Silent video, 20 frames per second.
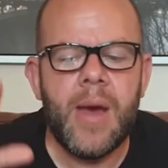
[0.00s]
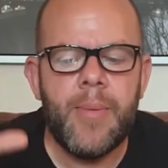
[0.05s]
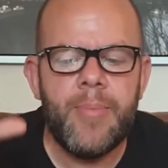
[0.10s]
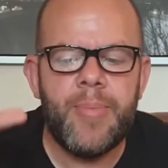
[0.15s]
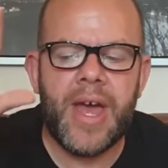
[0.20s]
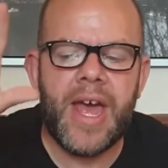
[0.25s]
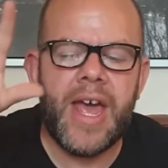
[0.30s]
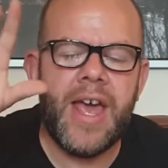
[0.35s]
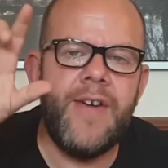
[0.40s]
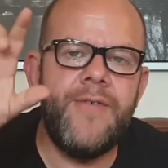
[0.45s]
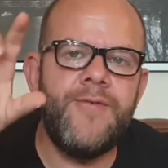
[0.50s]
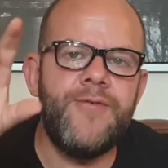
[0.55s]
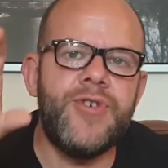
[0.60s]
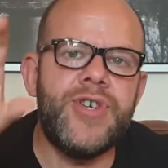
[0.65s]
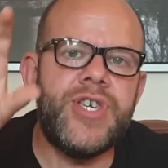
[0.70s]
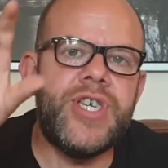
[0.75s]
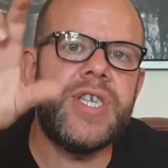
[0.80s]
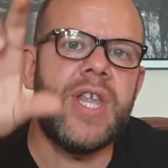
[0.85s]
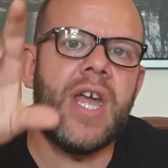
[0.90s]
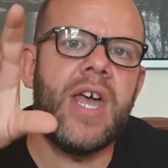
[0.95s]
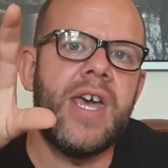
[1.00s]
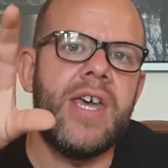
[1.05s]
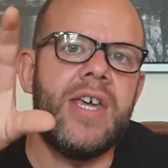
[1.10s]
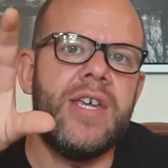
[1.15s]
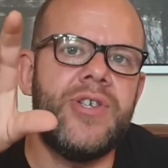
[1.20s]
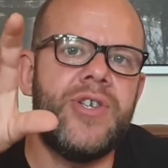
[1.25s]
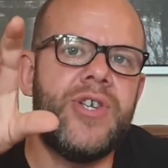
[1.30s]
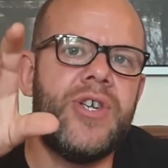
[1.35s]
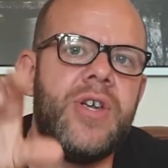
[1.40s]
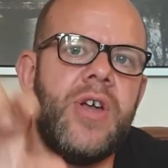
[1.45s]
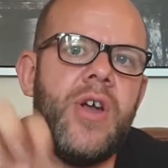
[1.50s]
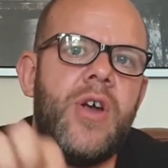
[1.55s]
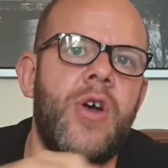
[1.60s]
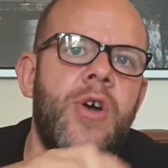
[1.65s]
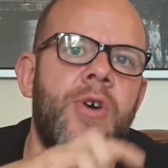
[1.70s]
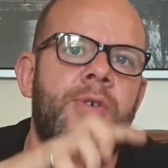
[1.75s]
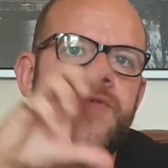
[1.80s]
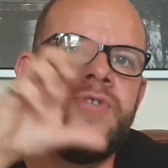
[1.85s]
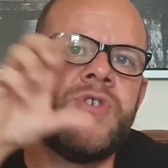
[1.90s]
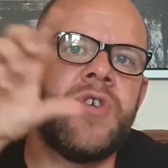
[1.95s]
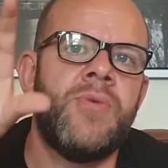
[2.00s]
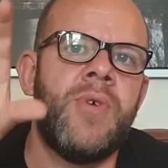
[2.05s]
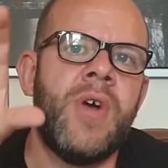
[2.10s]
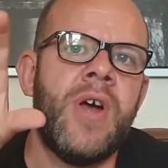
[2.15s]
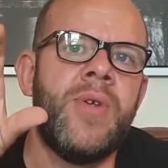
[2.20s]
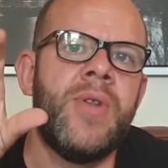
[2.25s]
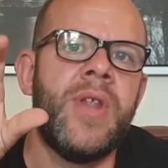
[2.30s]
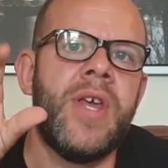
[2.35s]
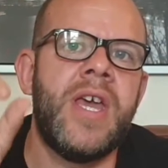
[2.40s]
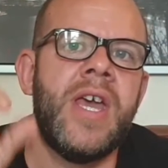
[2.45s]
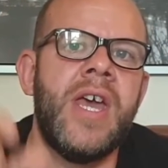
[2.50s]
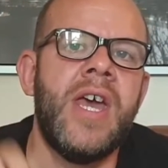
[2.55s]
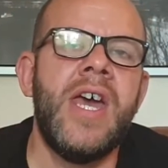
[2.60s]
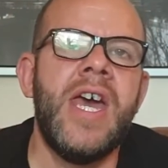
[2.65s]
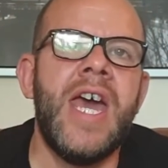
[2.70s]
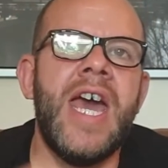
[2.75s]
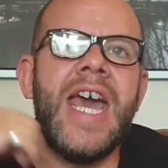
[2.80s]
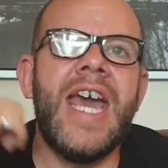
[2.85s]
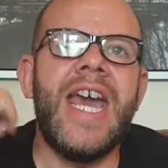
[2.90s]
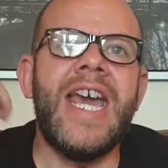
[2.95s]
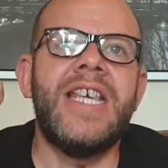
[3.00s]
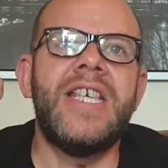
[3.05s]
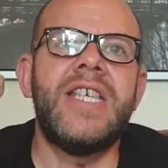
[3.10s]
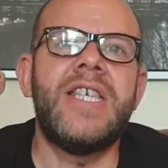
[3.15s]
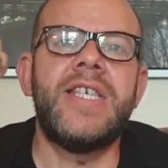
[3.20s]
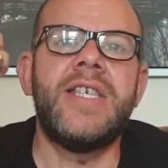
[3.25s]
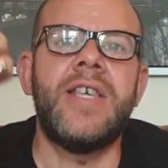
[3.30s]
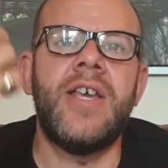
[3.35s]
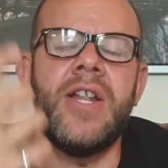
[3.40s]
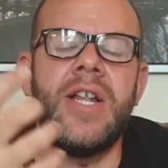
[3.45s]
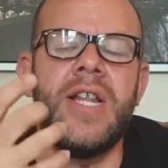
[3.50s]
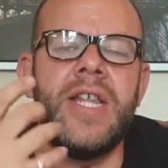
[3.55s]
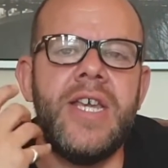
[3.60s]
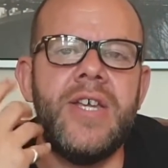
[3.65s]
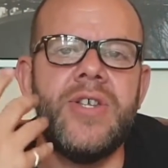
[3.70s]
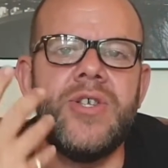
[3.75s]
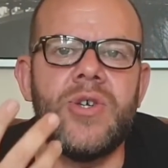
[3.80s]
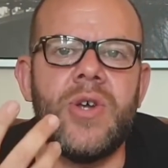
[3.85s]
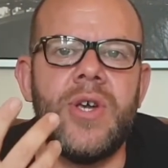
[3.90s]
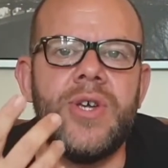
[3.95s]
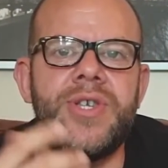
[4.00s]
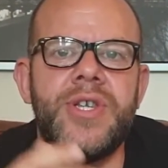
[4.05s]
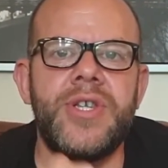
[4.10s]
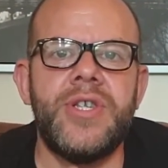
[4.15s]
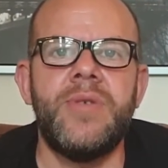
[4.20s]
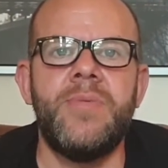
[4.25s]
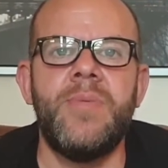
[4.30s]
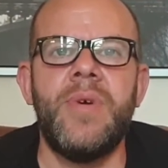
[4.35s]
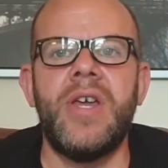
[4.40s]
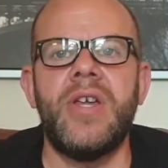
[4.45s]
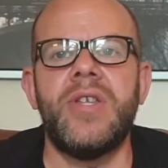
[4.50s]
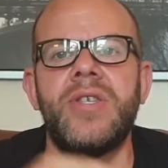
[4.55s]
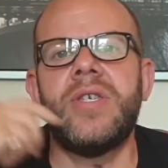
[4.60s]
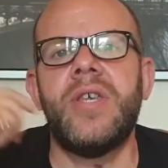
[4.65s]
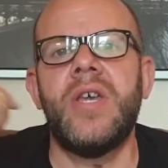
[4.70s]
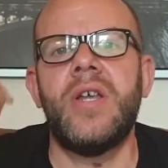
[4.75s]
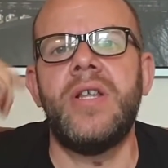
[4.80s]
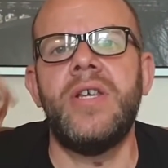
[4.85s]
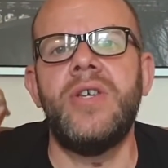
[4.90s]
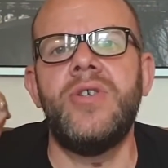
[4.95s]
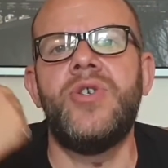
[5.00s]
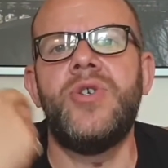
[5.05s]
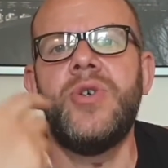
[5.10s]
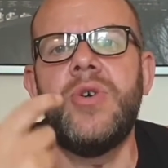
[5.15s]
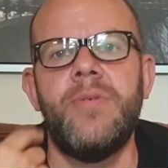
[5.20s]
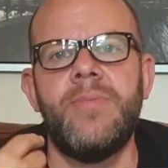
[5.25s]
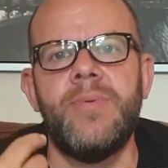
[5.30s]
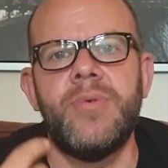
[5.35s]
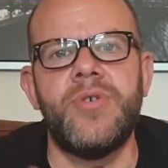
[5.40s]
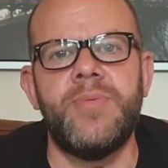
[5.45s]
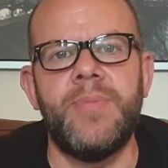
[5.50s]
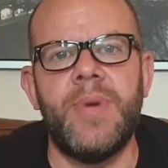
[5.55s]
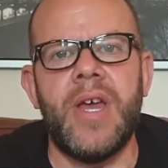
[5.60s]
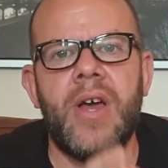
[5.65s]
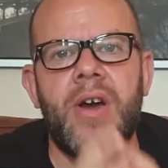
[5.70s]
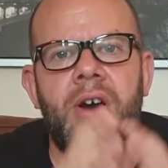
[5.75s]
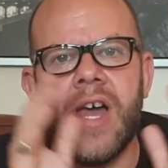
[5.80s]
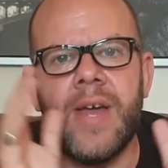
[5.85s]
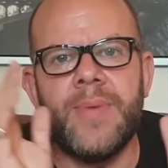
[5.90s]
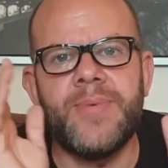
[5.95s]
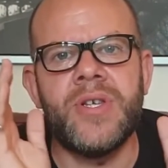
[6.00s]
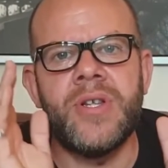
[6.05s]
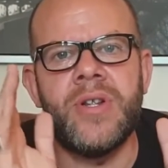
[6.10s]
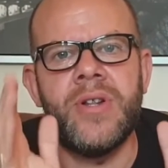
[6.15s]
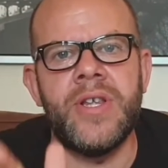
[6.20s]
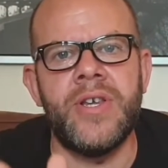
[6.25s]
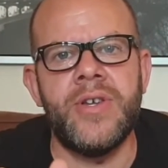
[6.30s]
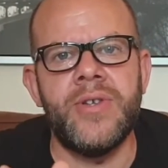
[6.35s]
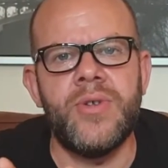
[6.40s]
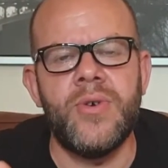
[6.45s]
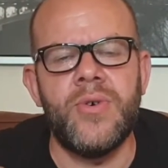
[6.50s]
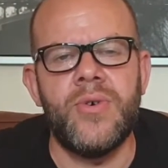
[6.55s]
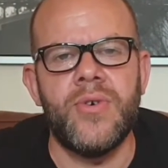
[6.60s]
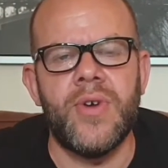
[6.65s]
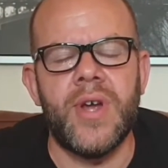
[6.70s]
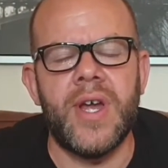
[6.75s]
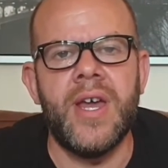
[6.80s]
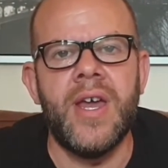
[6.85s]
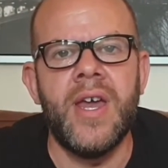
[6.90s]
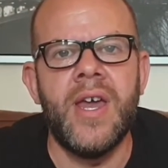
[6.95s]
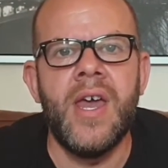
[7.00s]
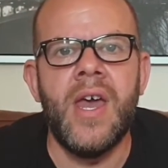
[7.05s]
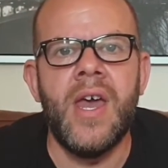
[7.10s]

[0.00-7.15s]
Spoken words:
But every stage of Terroni is certainly interesting to me and certainly enjoyable to me. I absolutely adore it.